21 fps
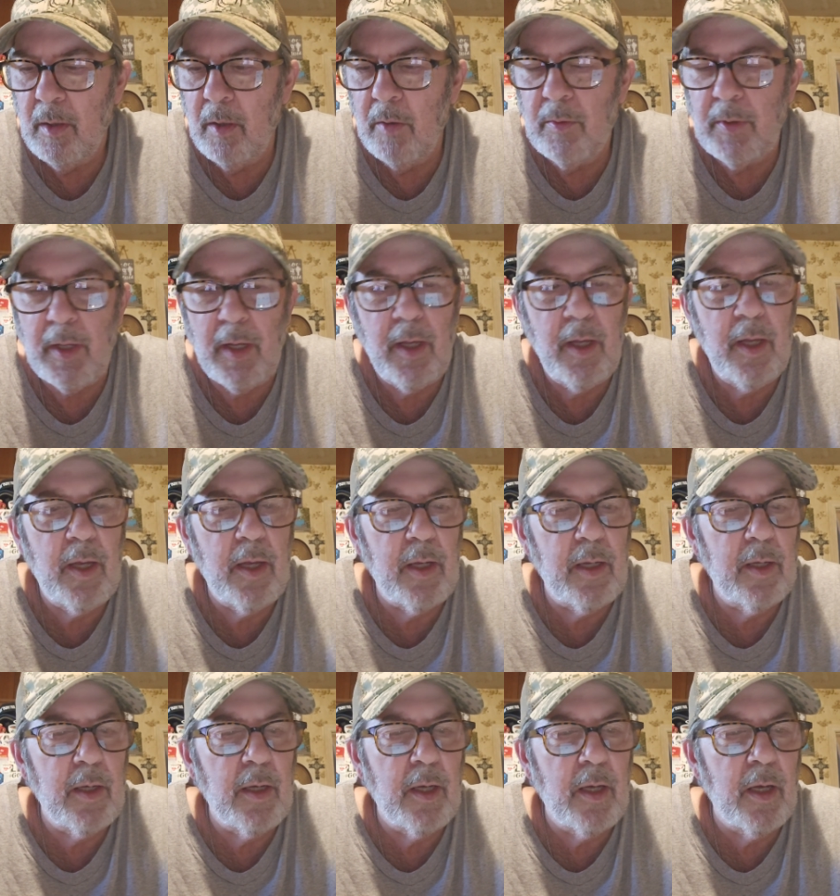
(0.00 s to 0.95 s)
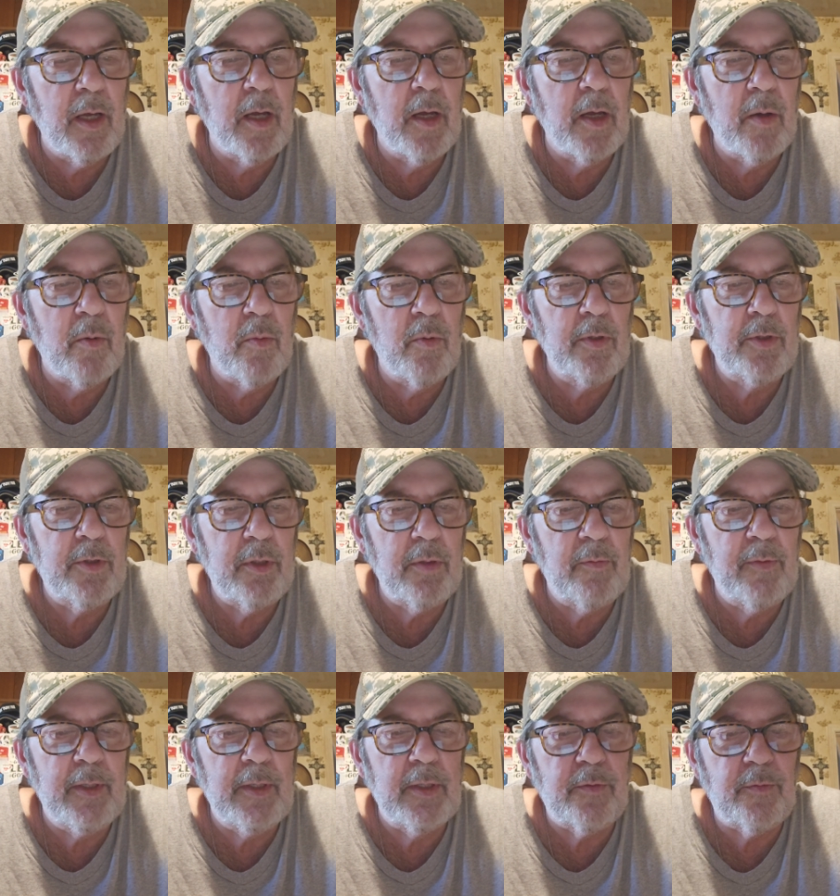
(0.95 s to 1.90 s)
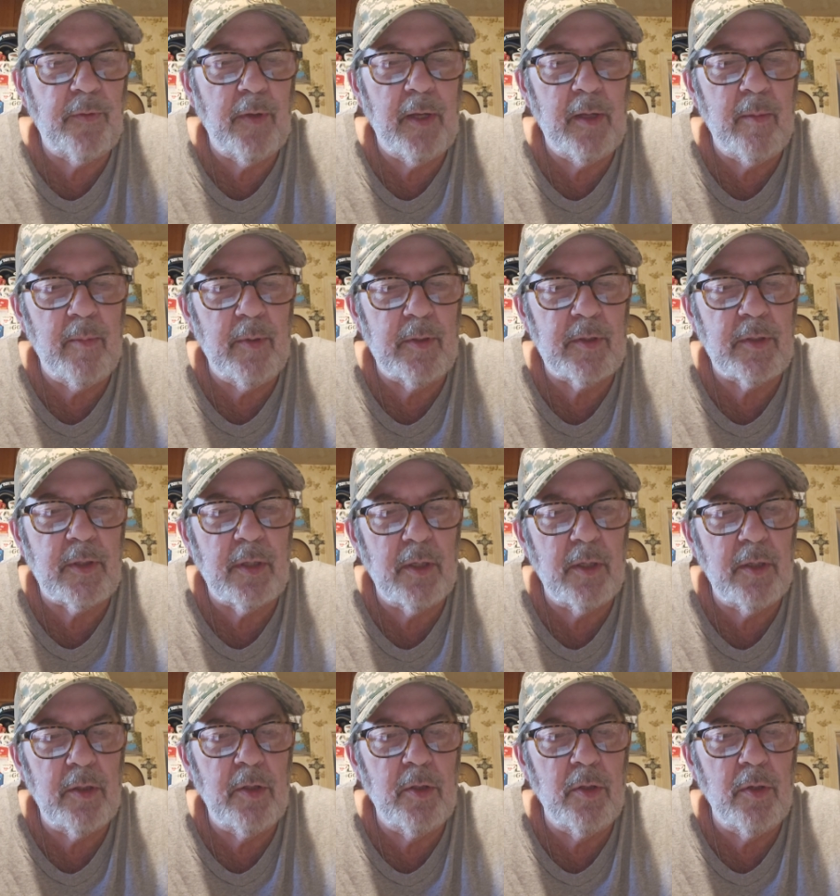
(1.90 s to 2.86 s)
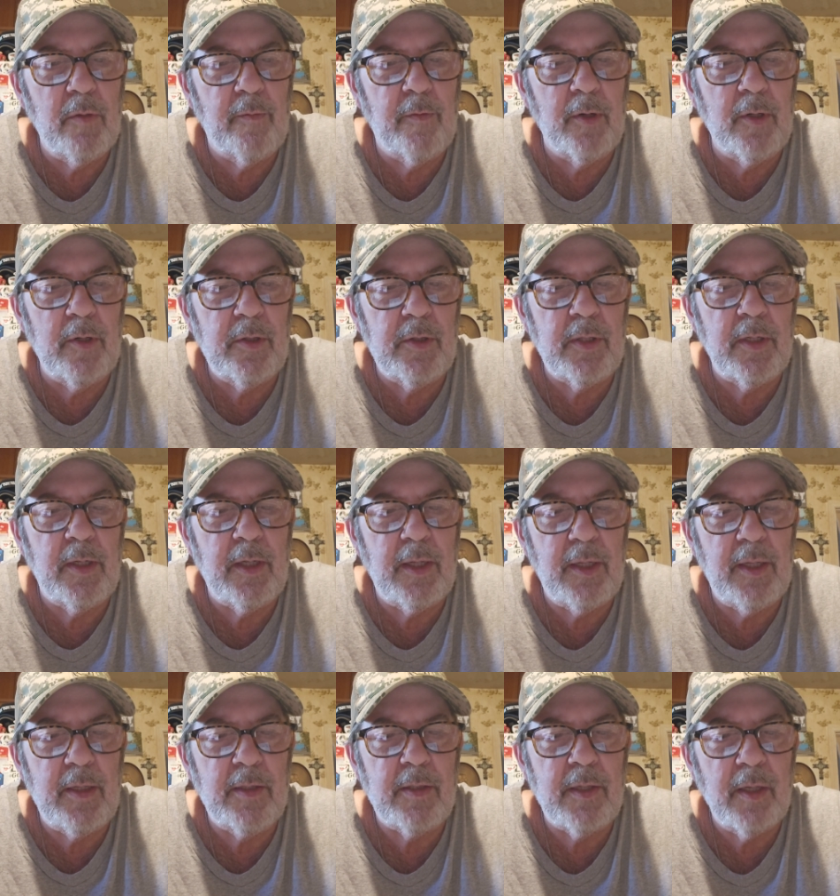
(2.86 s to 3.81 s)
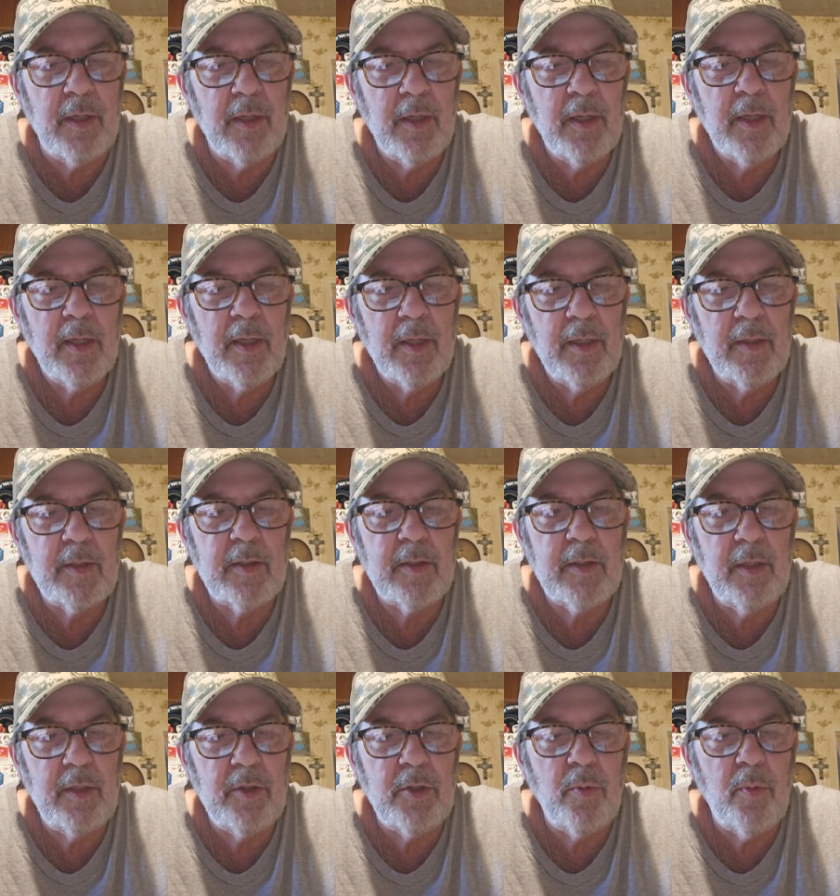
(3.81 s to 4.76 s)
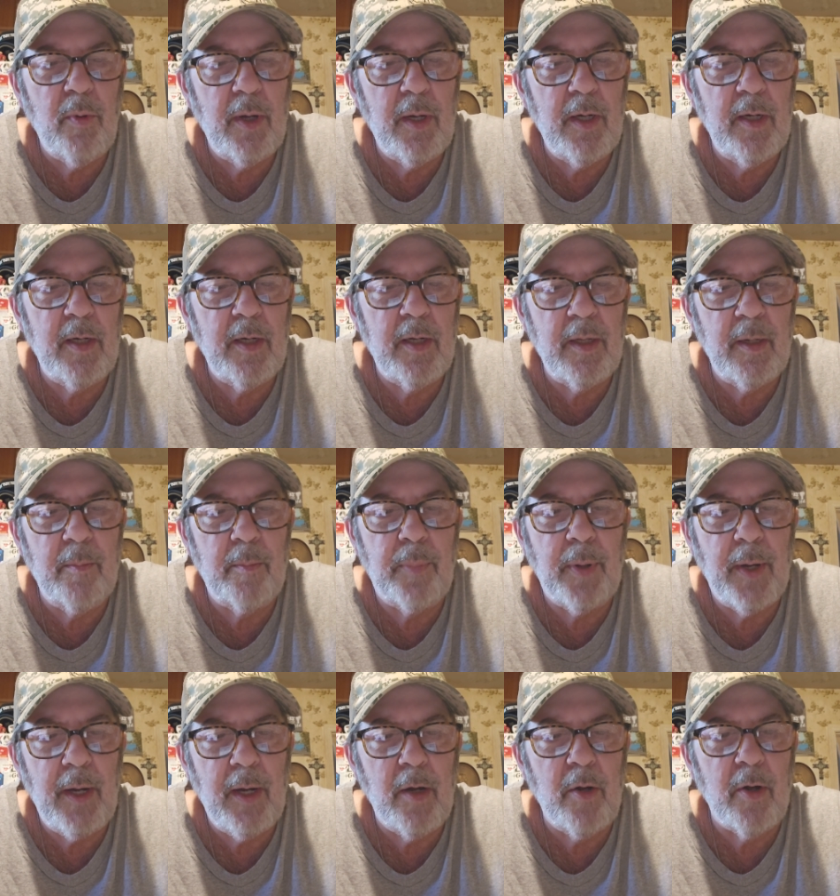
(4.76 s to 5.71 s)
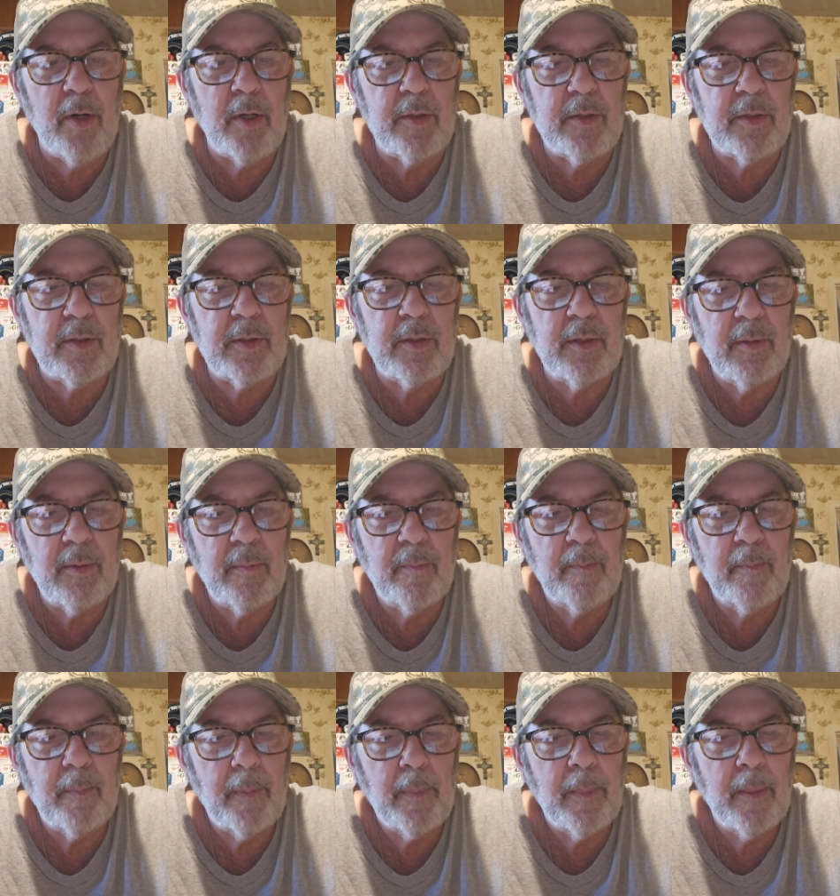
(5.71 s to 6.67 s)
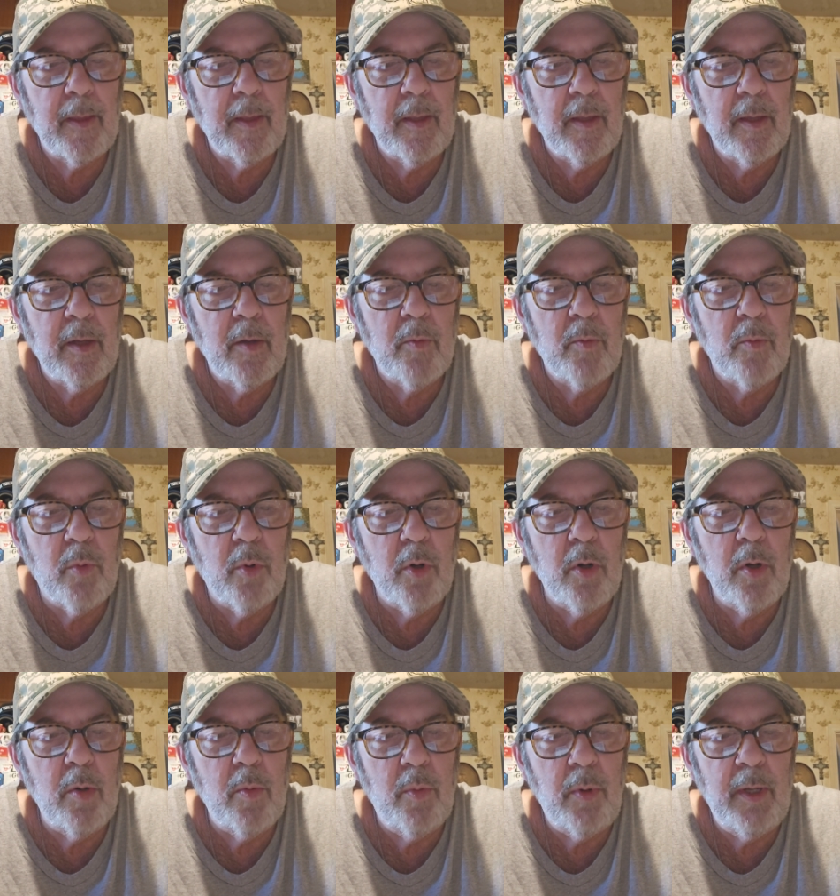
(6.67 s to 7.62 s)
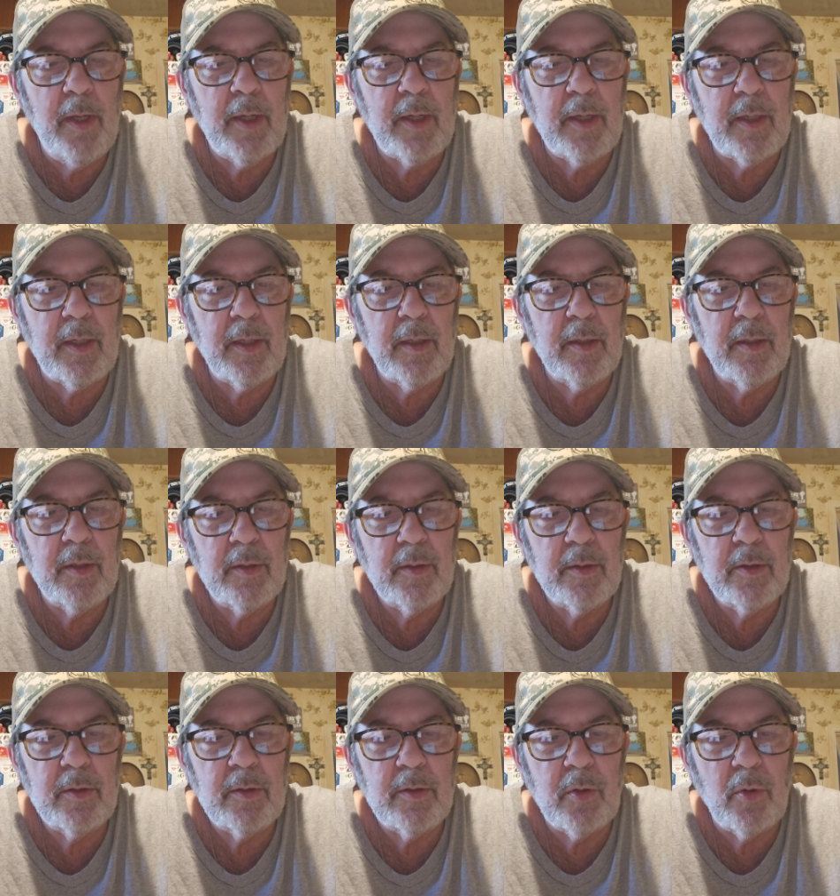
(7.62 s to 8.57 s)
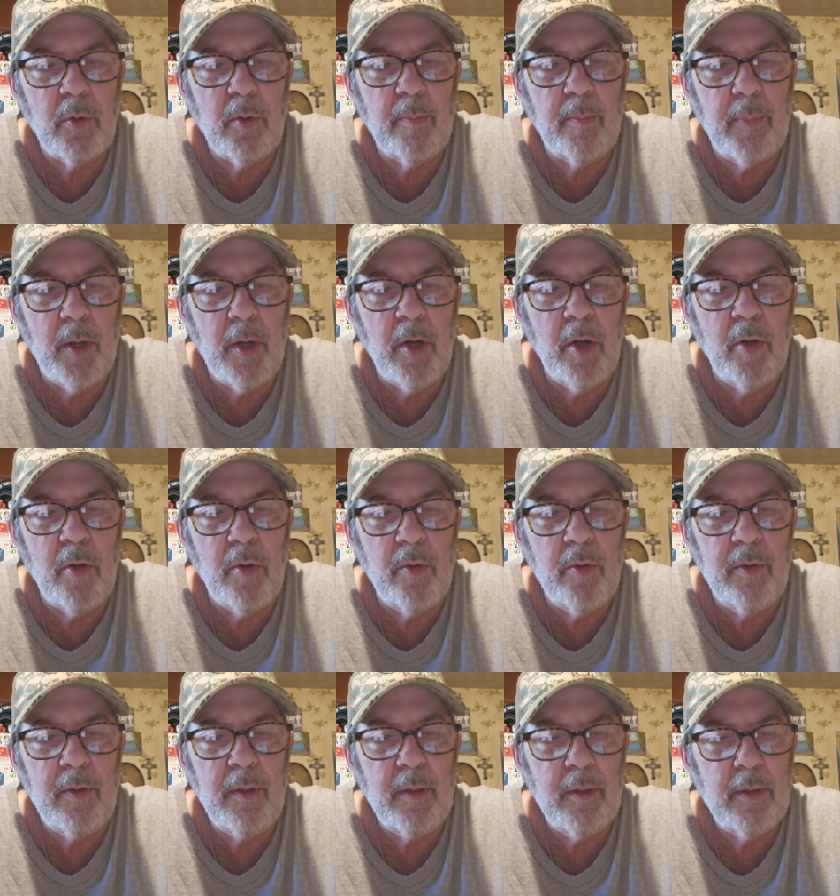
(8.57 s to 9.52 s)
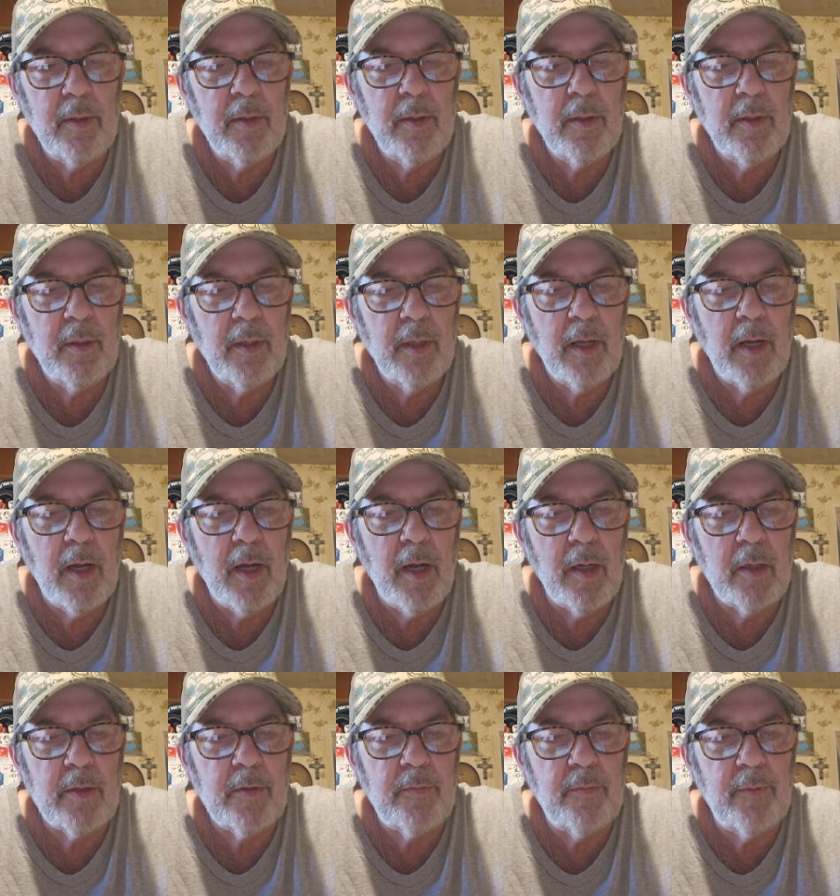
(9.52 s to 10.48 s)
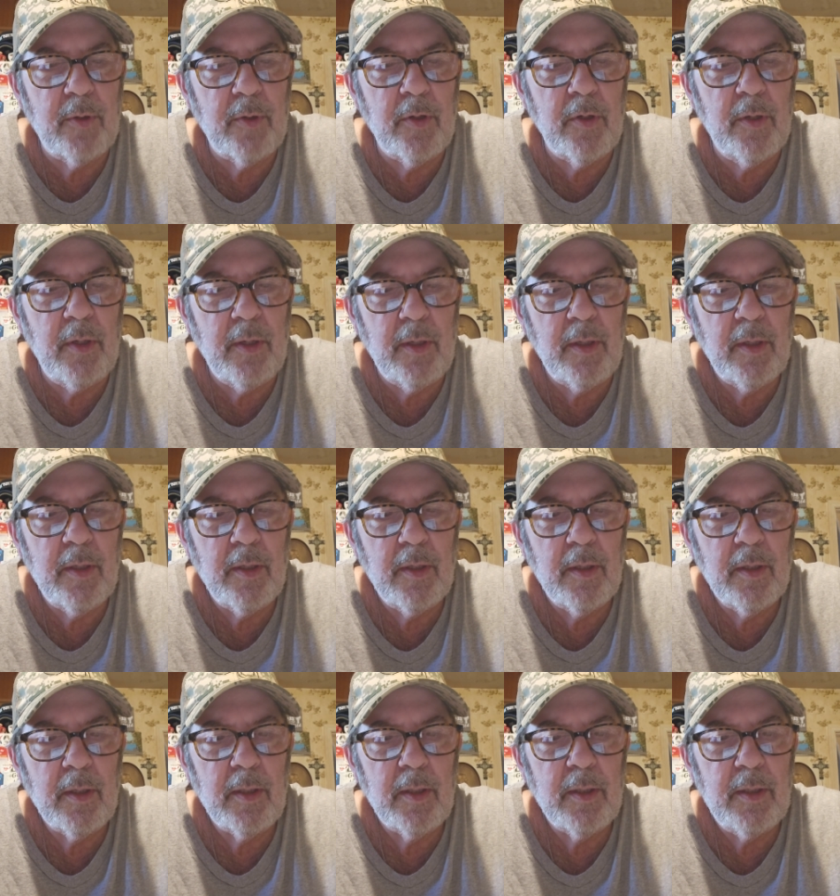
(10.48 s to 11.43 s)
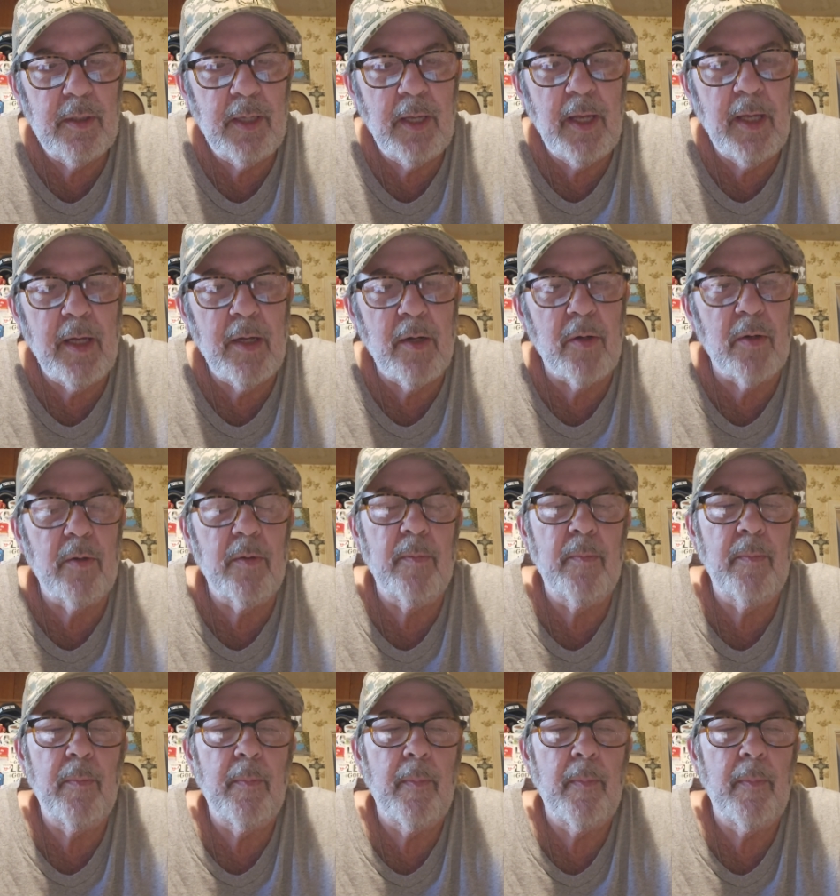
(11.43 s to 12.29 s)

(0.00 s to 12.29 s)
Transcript: Okay, uh, which of these famous universities is situated in Paris? Warwick, Sorbonne, Oxford, Yale.